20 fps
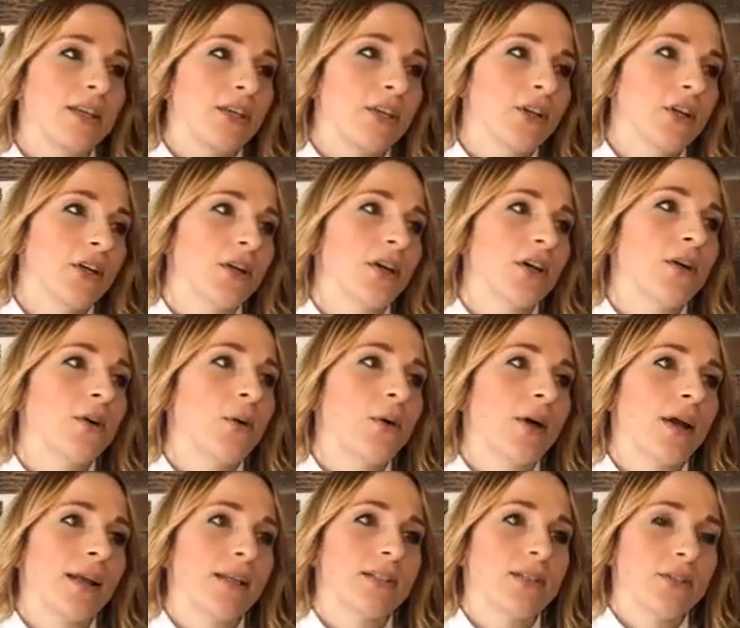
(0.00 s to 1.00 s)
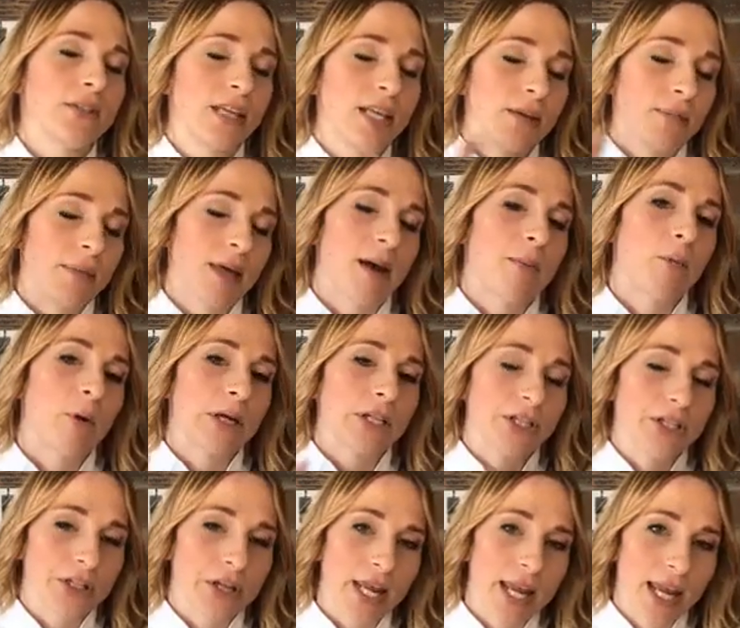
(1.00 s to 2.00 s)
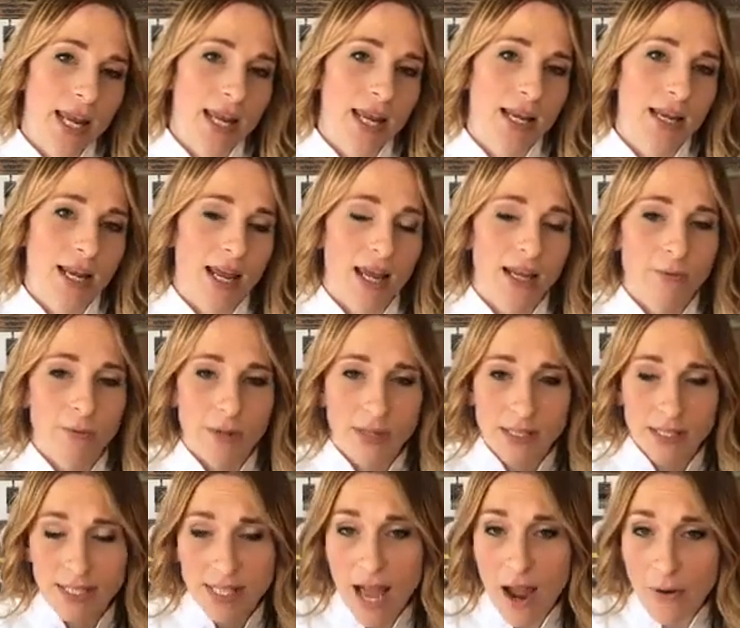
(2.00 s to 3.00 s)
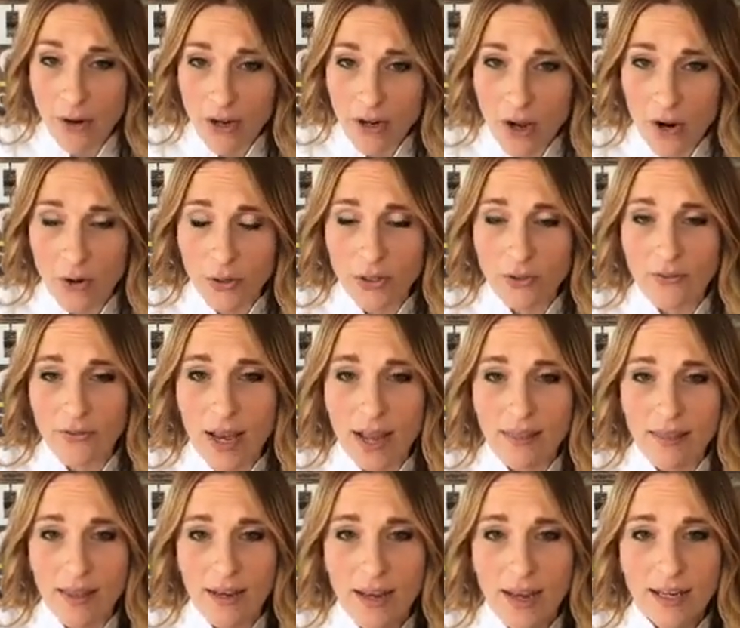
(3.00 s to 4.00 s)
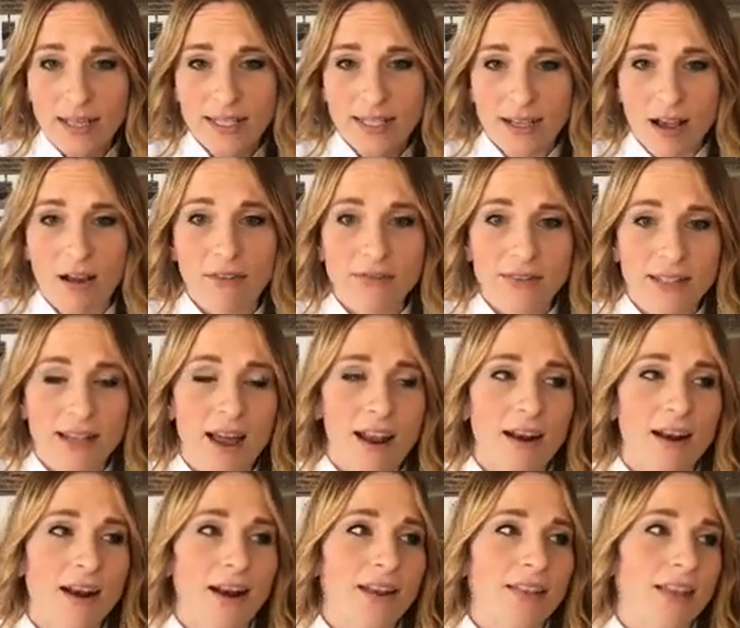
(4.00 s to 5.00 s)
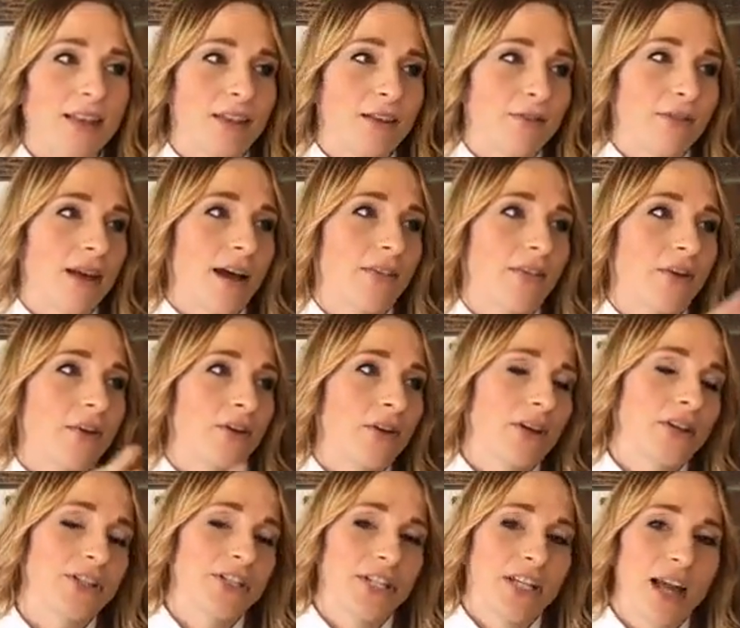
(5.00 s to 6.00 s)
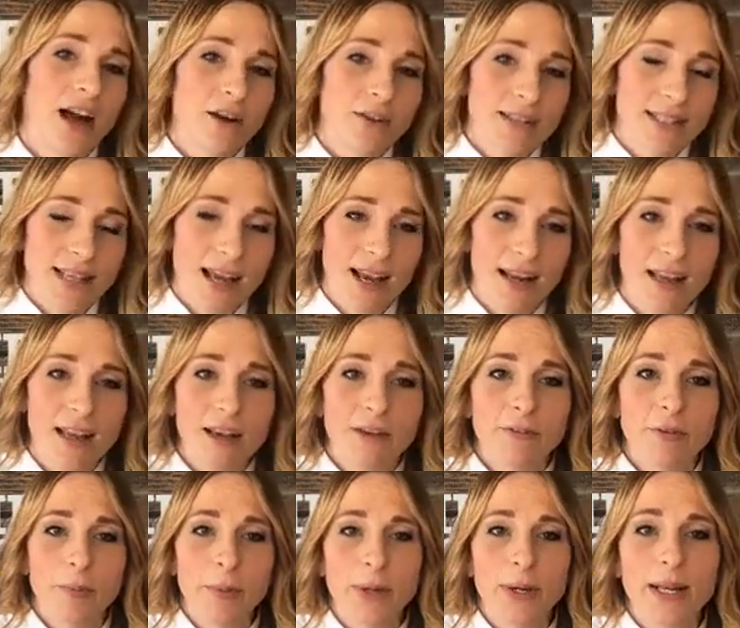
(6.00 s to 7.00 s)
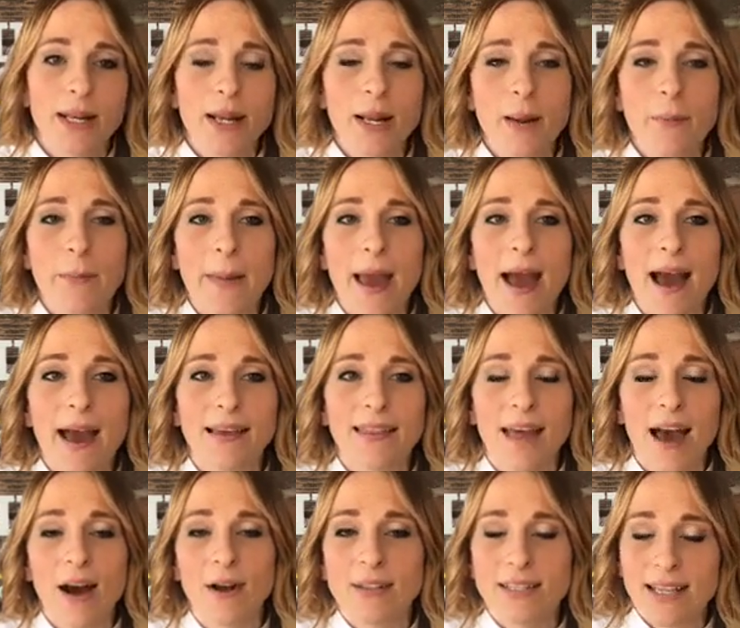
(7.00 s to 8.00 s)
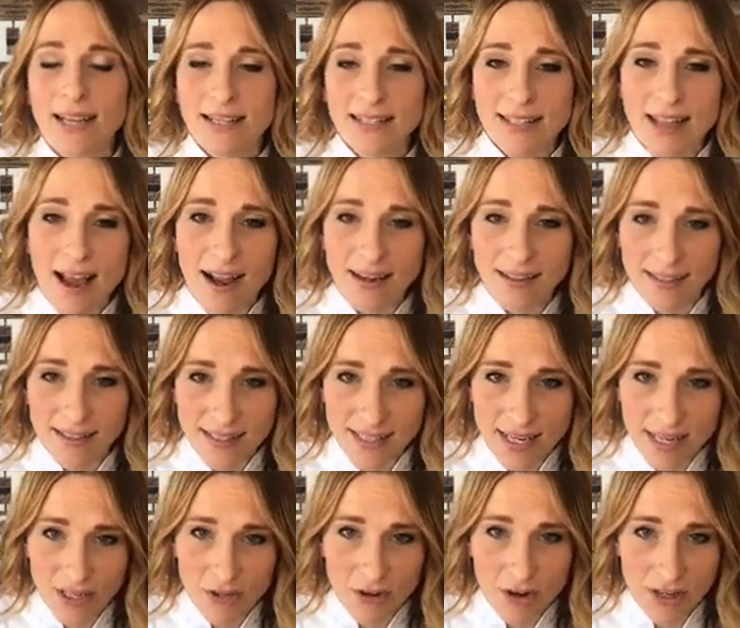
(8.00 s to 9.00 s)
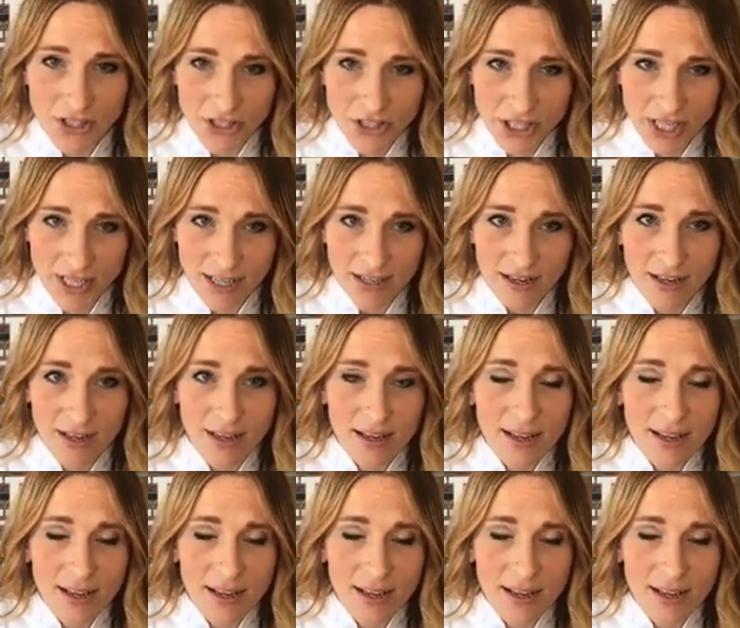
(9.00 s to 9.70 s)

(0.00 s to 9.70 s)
you're going to keep that moisture in, and with the sourdough, you've got the nice soft center, and then you've got the crunchy outside. If you put it in a bag, the outside's not going to stay crunchy.